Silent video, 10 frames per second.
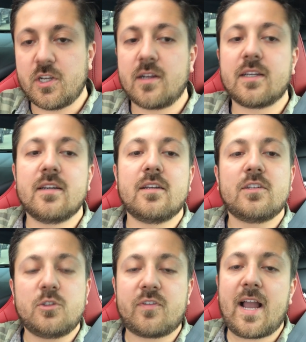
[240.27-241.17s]
junk.
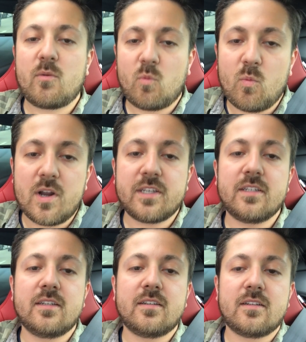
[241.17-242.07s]
You've got
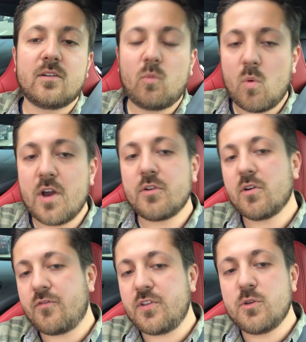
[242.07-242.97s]
one
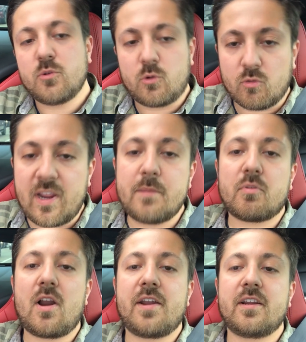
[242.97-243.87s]
or a few great
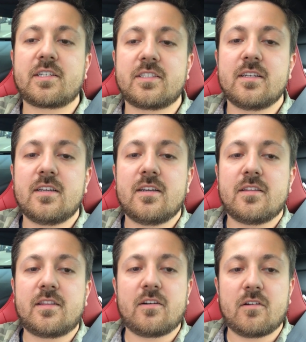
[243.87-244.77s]
products
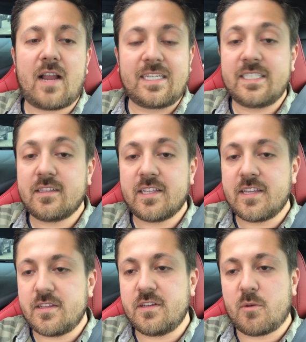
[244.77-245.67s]
that are
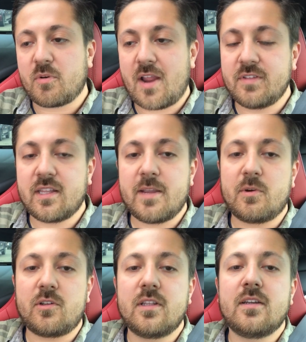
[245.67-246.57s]
ideally, private
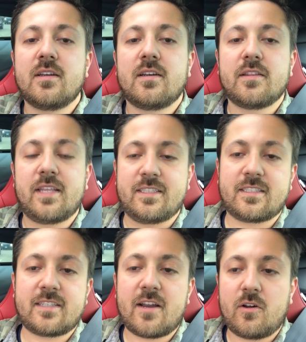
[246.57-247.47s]
label, that
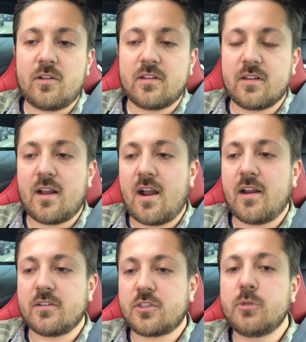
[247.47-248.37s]

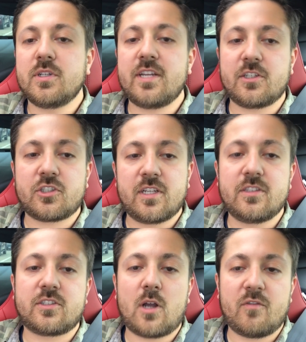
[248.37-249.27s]
sell to a niche
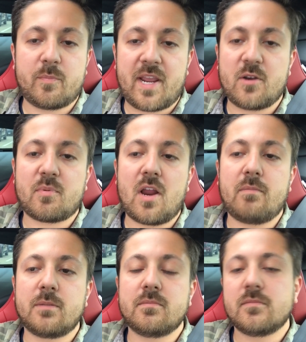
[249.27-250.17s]
and solve a pain or
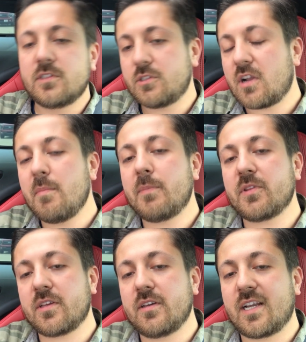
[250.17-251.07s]
problem. So come up
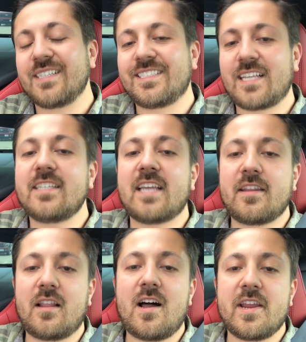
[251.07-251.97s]
with a concise
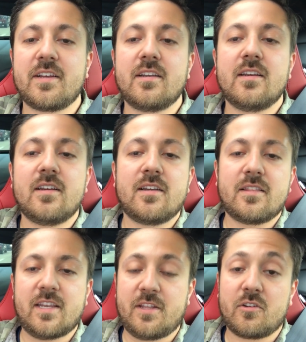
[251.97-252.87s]
headline
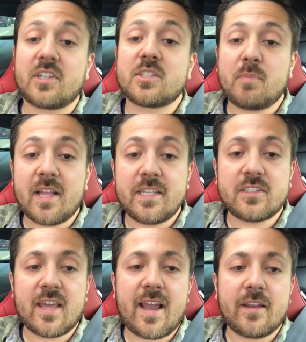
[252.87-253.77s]
that either
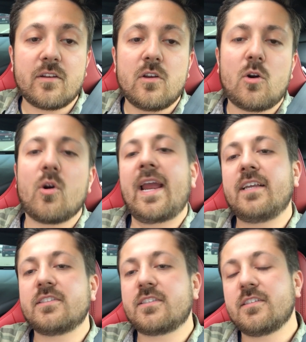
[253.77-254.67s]
explains that or
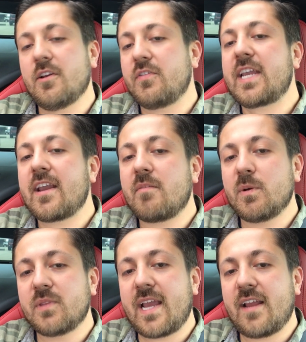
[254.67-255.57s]
has, if you can't come
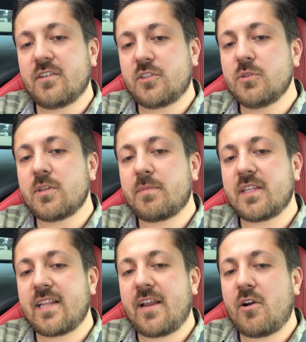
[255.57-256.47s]
up with that, do
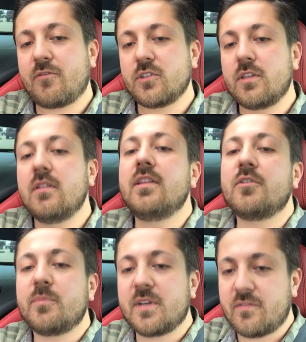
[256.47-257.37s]
something that offers a
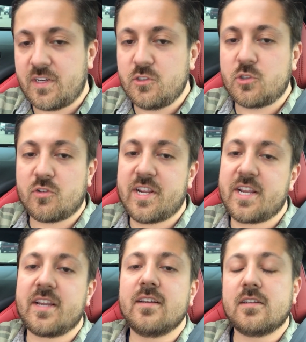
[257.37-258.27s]
little bit of
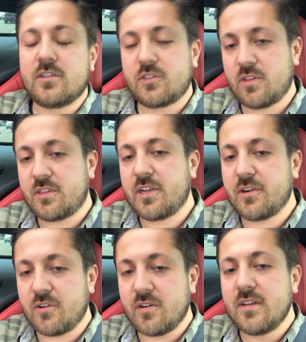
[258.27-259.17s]
intrigue so that
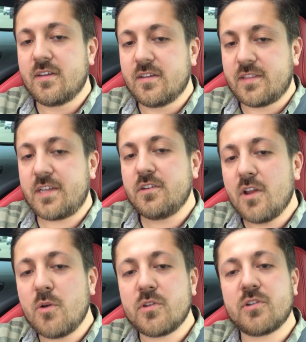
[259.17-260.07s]
they
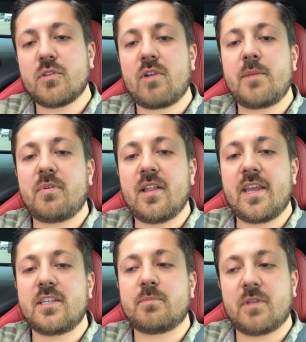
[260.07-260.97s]
know they're in the right
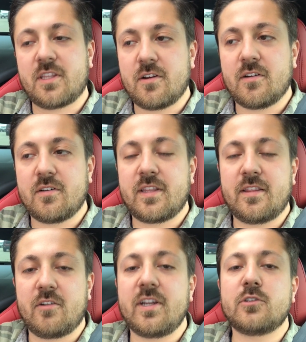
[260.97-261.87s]
place, but
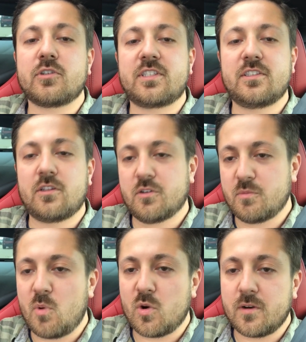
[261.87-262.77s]
they're interested to
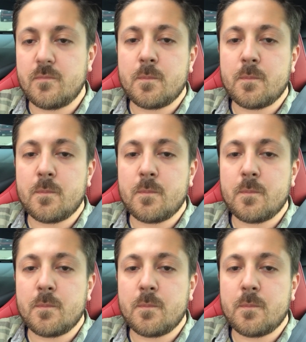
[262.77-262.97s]
learn more.